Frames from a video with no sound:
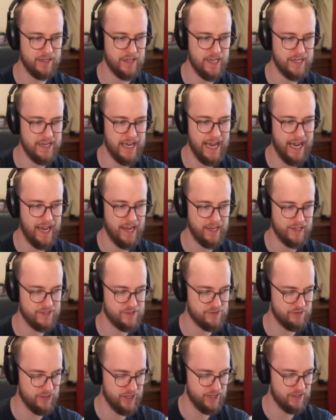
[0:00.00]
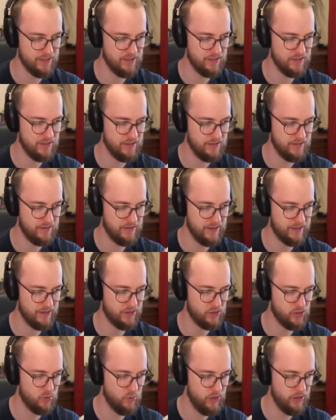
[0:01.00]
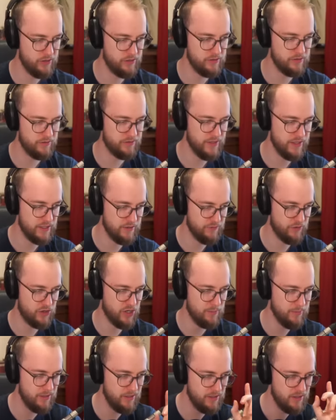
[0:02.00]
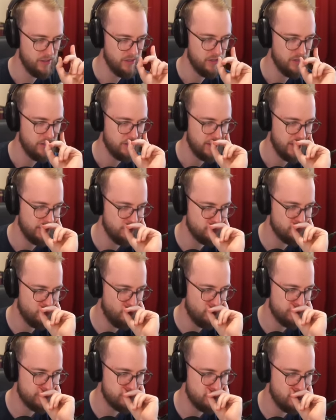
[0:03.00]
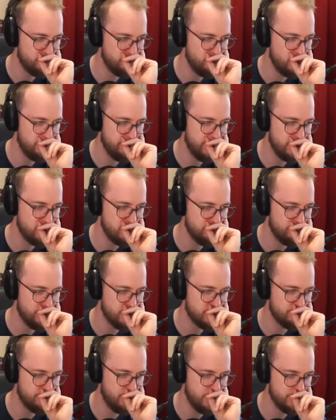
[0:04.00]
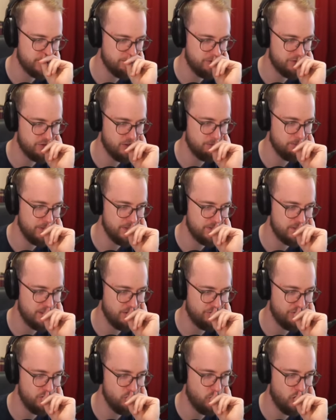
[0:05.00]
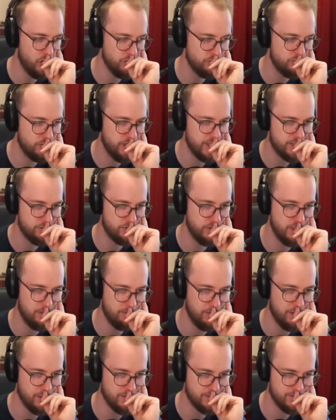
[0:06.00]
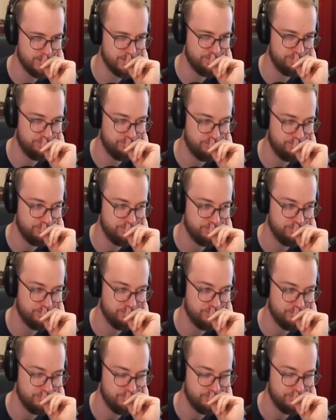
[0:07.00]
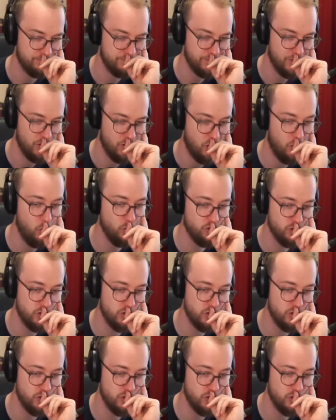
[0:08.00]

axe, right? I gotta go work. Thank you for coming. Can use Earthshock Filmation for this possible, so I'm missing a few hundred extra DPS. Oh, so